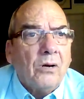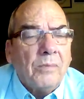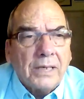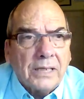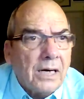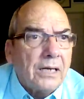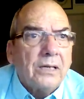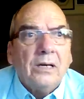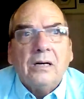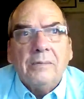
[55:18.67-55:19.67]
oh my
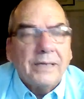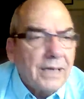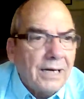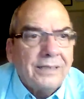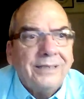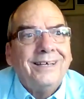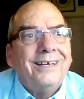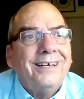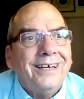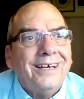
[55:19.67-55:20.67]
God,
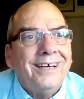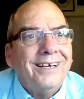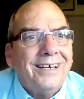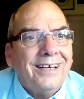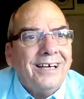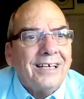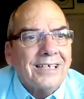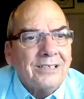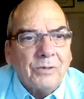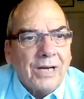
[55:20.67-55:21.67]

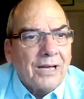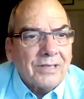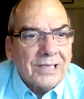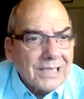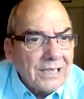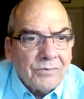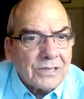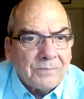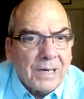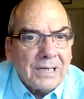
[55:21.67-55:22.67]
because we have to leave this